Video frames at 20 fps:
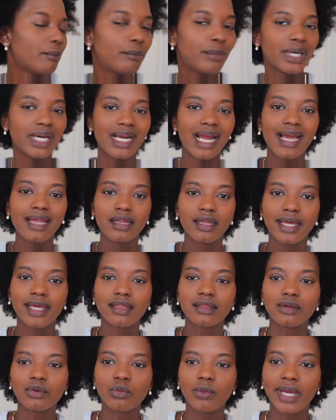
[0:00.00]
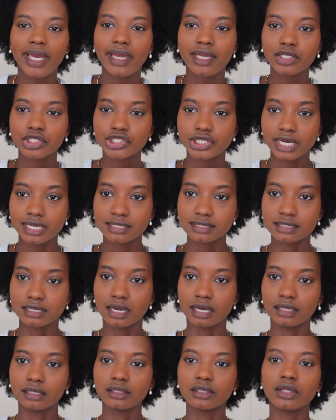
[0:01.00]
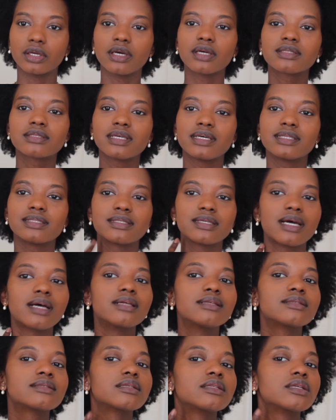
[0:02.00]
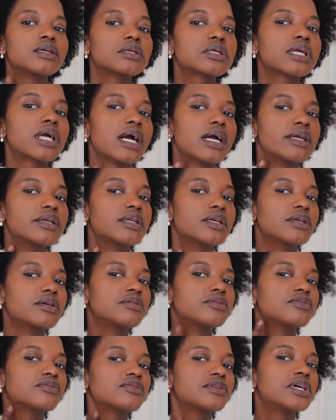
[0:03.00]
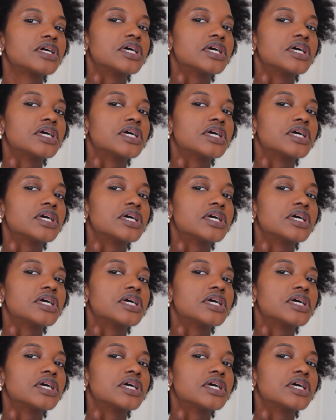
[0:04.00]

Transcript: But I like the way Chestnut looks. It does look kind of